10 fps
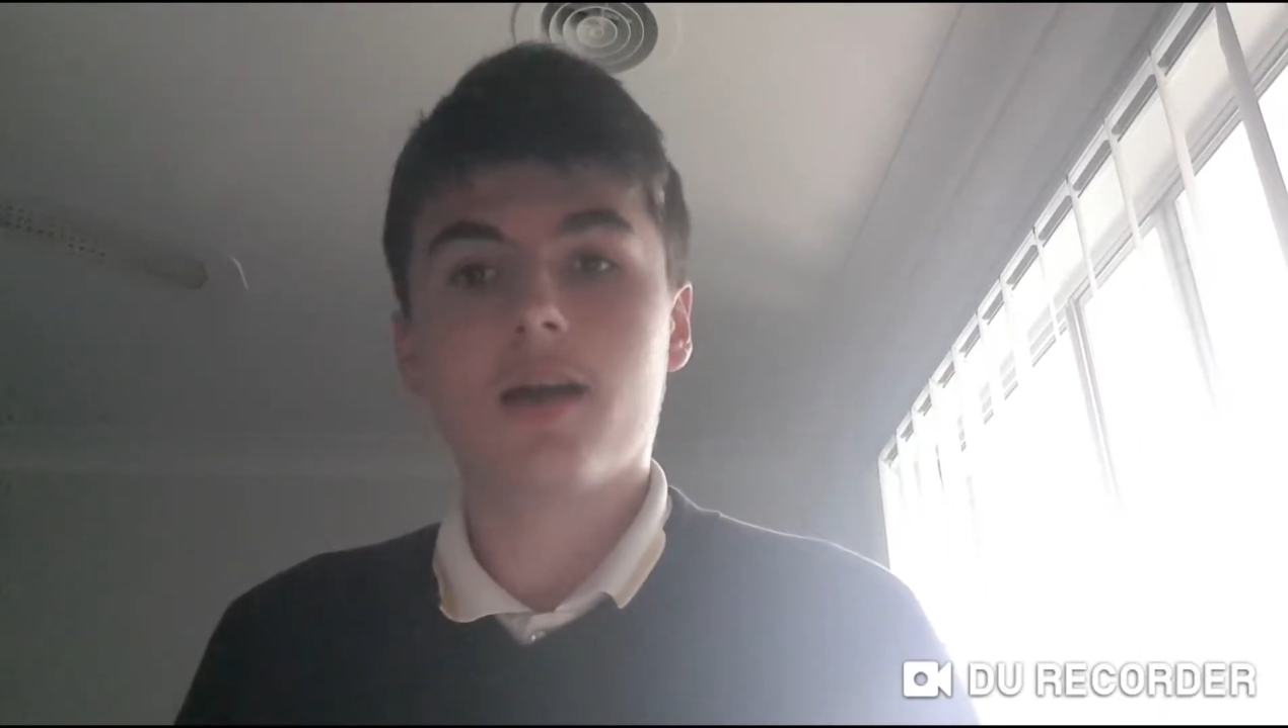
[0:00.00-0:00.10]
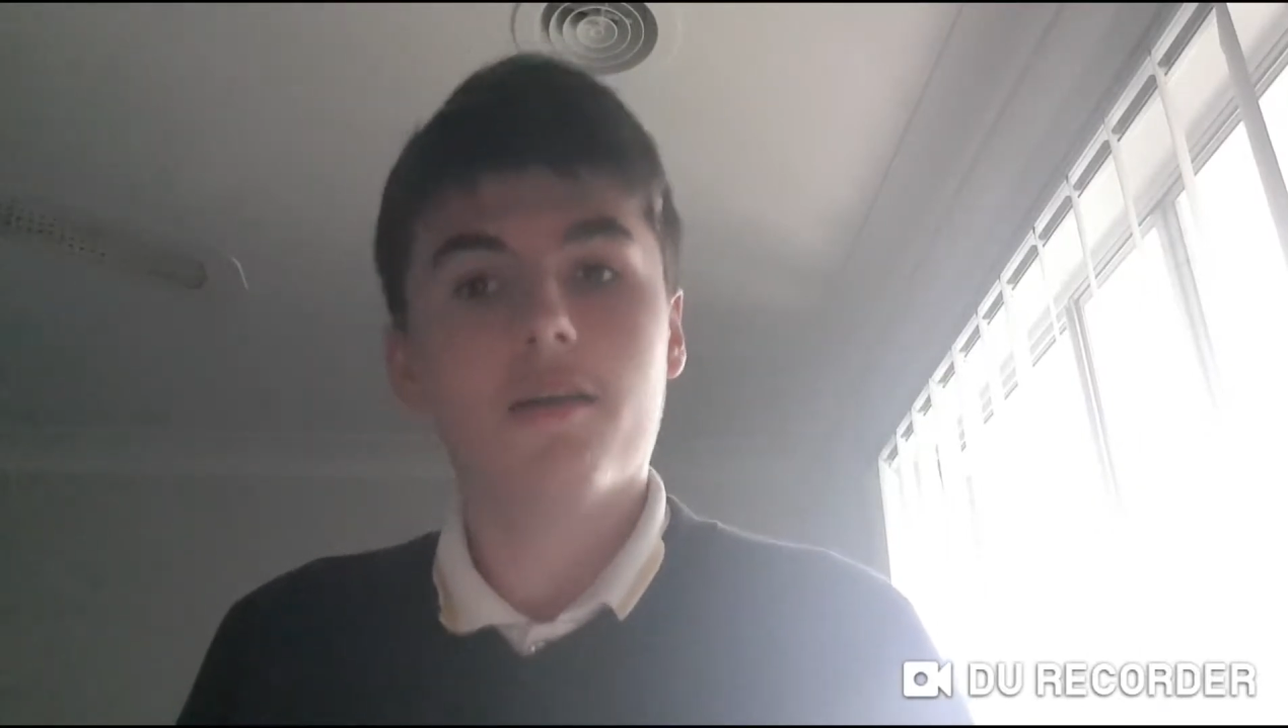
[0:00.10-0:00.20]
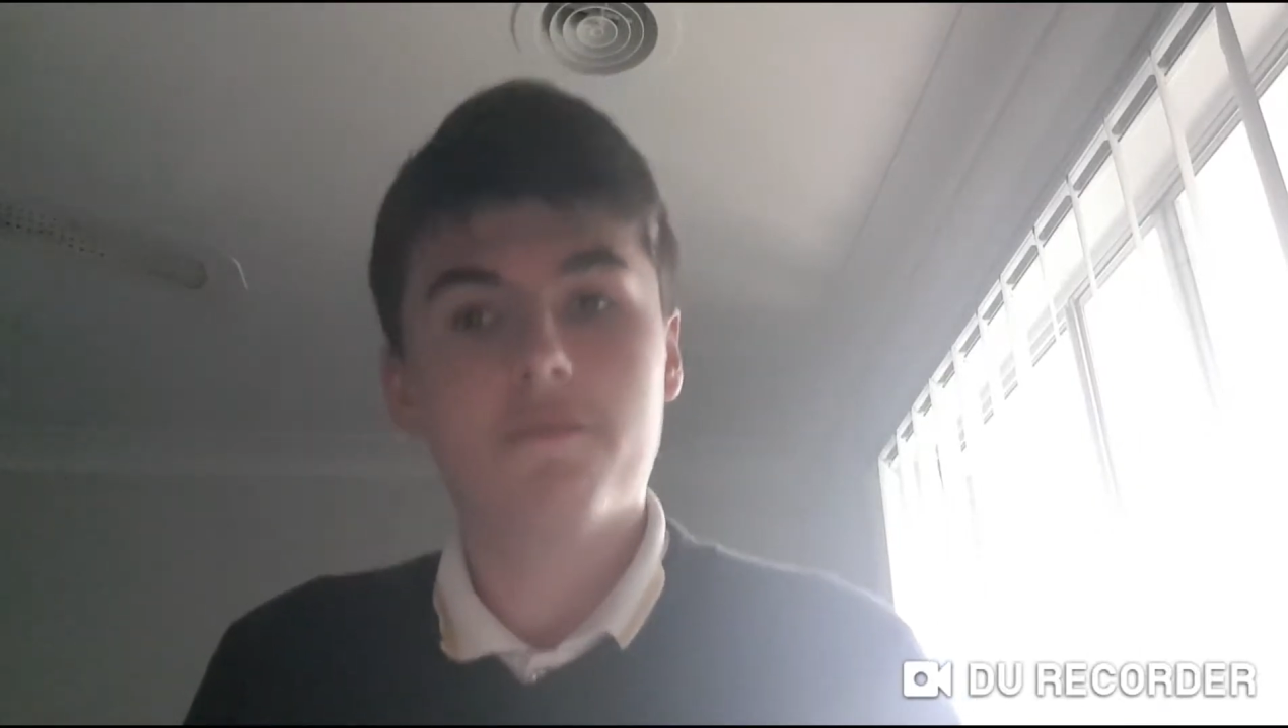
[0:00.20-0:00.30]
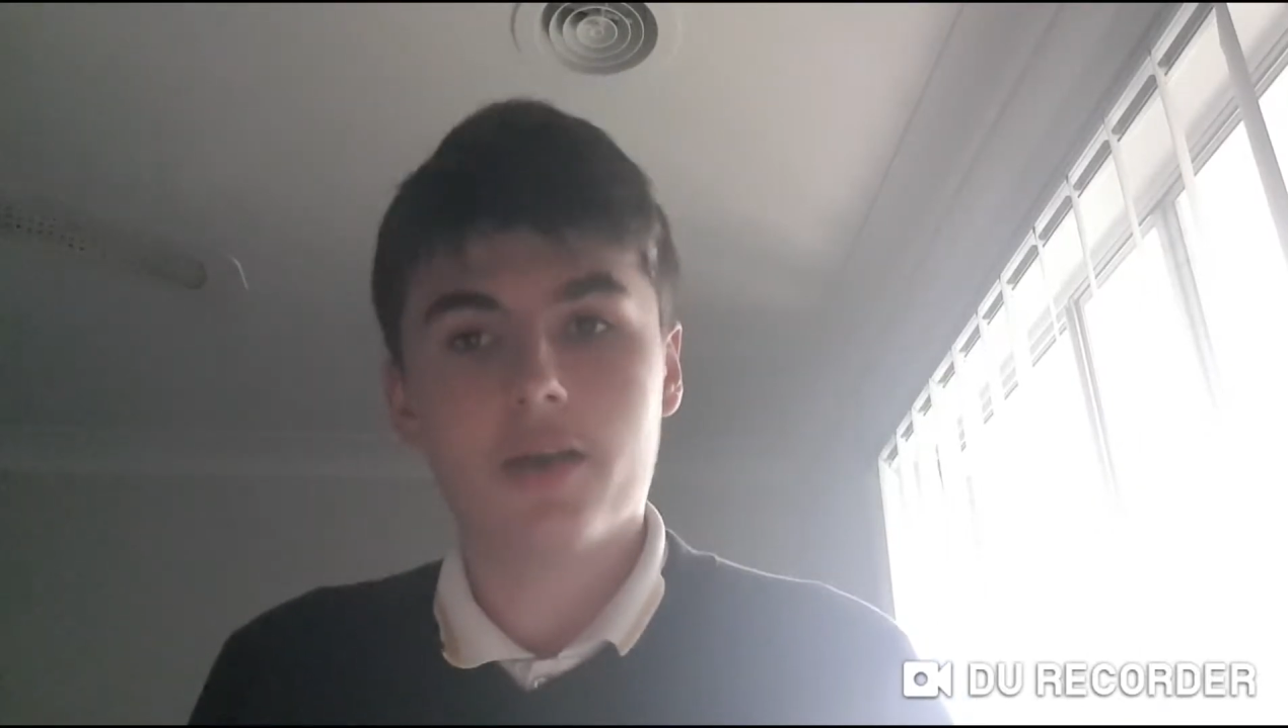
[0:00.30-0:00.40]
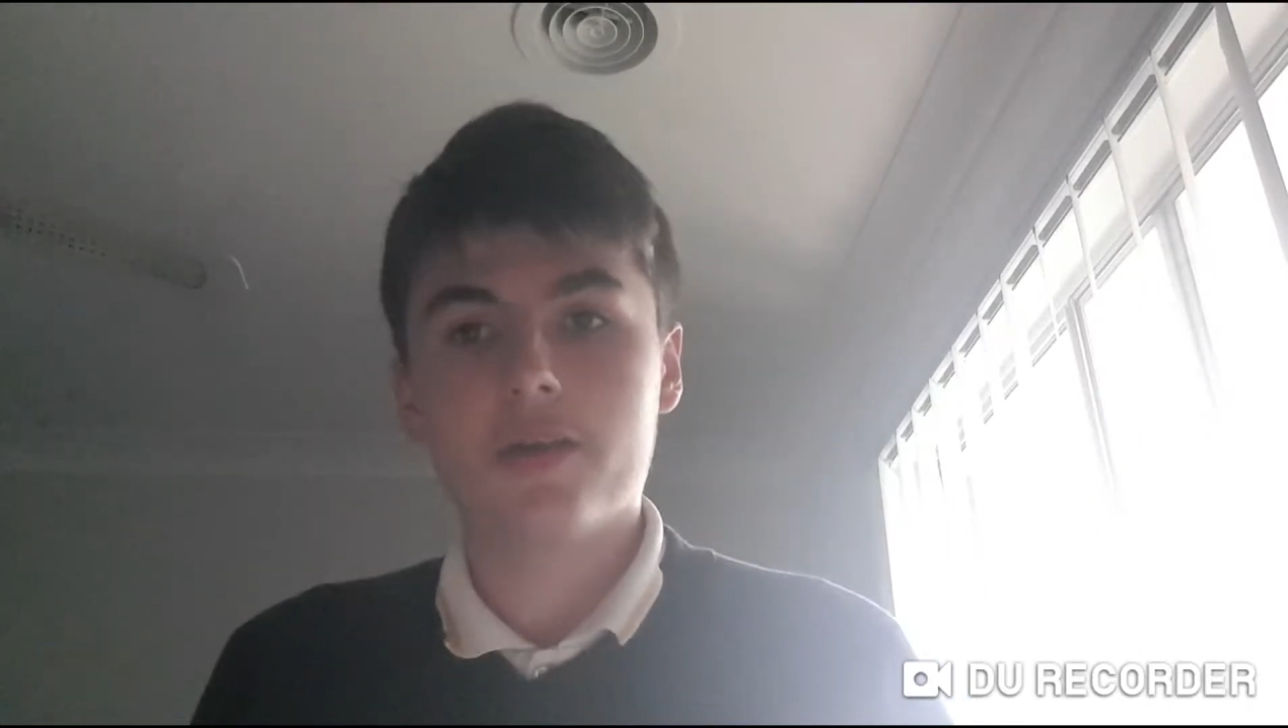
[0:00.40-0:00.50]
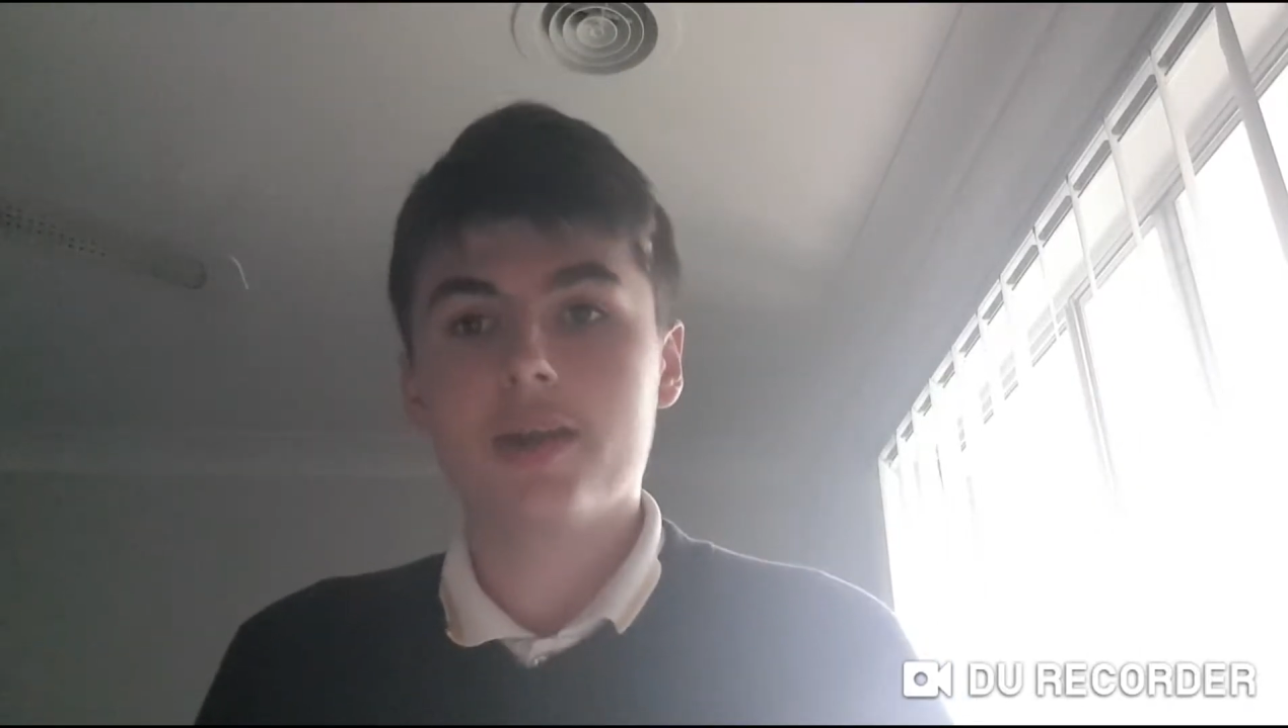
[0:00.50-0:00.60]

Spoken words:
a very